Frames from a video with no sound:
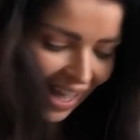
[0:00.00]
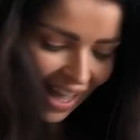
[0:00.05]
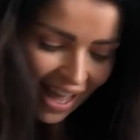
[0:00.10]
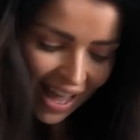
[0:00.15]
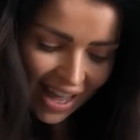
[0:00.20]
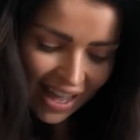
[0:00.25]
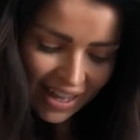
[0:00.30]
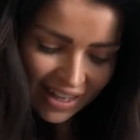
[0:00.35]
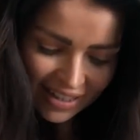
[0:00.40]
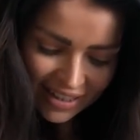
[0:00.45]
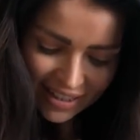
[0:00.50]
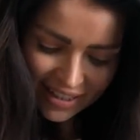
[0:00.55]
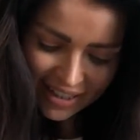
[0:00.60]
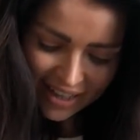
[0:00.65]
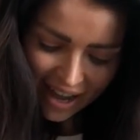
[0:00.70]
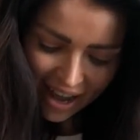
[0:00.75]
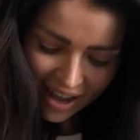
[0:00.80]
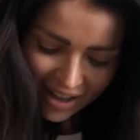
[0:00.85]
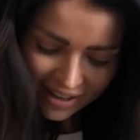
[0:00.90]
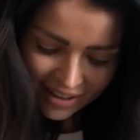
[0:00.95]
And
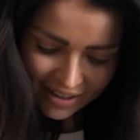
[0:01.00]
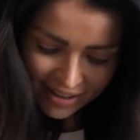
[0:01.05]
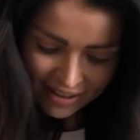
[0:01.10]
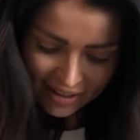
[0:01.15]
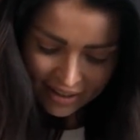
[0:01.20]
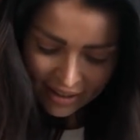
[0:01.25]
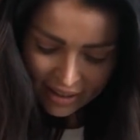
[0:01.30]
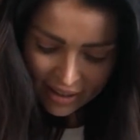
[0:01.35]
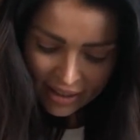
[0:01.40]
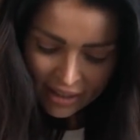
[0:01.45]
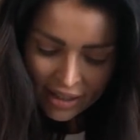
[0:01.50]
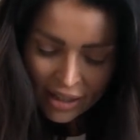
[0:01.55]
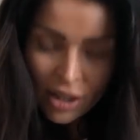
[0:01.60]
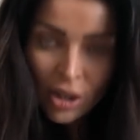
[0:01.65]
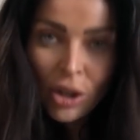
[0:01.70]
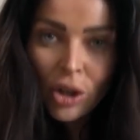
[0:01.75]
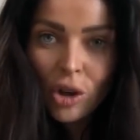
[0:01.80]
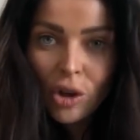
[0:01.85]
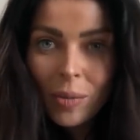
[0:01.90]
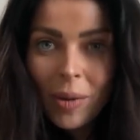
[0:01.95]
yeah,
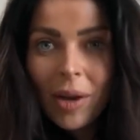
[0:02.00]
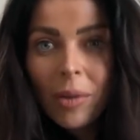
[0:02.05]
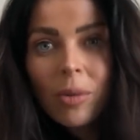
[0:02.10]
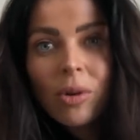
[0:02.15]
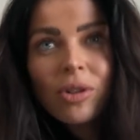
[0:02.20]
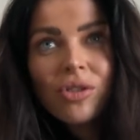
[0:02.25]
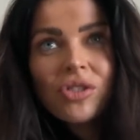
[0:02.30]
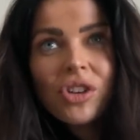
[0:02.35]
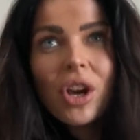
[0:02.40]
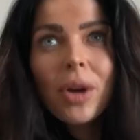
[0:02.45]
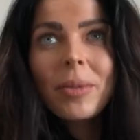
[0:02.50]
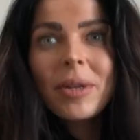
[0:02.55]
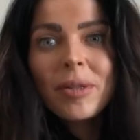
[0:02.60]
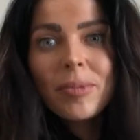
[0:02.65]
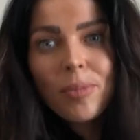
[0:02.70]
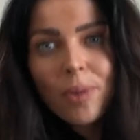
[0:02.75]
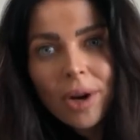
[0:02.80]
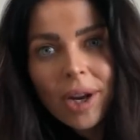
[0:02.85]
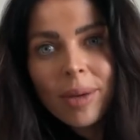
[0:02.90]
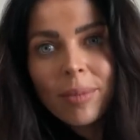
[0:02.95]
all my wardrobe is
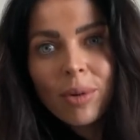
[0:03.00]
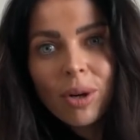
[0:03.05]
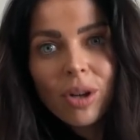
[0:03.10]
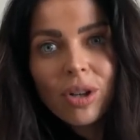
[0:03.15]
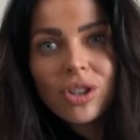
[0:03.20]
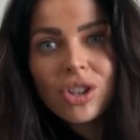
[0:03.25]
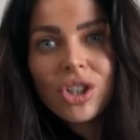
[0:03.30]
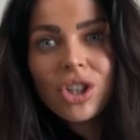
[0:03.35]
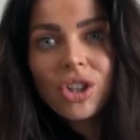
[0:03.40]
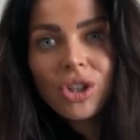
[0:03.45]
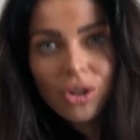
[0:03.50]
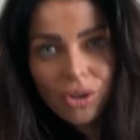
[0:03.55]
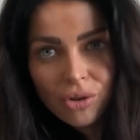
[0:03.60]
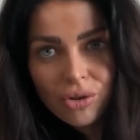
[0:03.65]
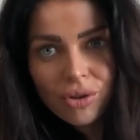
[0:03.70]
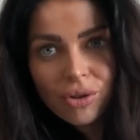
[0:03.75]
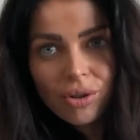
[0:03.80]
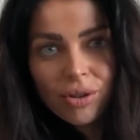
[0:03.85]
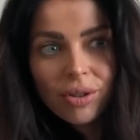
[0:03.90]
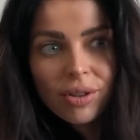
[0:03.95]
pretty much
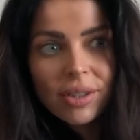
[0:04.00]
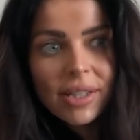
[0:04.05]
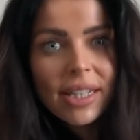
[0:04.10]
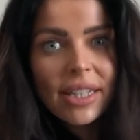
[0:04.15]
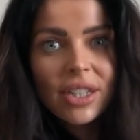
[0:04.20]
neutrals.